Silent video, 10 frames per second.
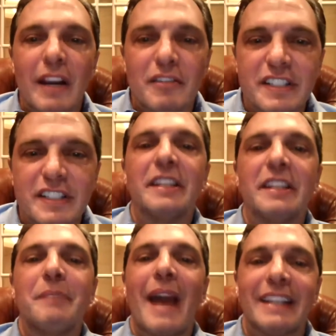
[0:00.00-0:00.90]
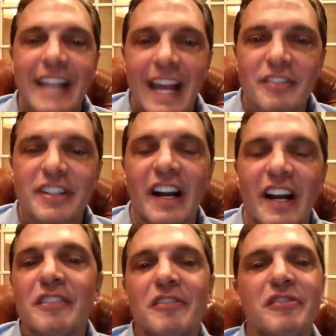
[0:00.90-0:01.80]
stealing bank accounts and
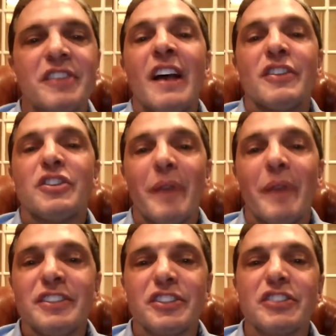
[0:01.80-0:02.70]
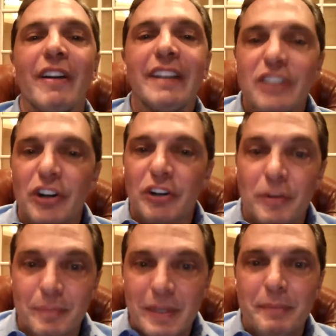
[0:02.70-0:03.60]
others. So it's starting to
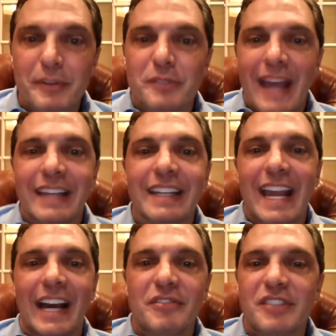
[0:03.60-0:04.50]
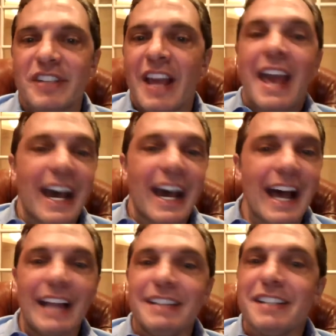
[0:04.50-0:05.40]
hurt people's bank accounts. And
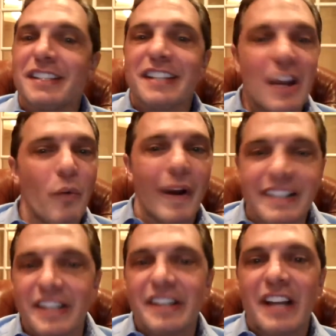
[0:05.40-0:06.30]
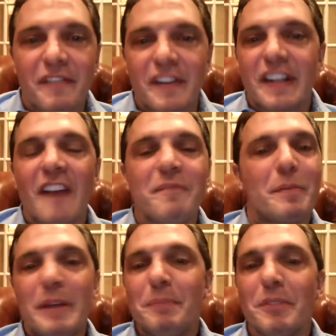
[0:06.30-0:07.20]
I just say, when is enough enough?
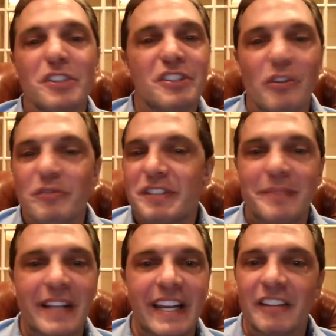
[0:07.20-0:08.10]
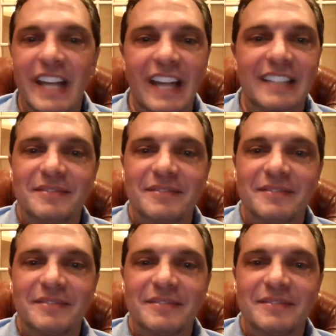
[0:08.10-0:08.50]
But people just don't seem to care yet.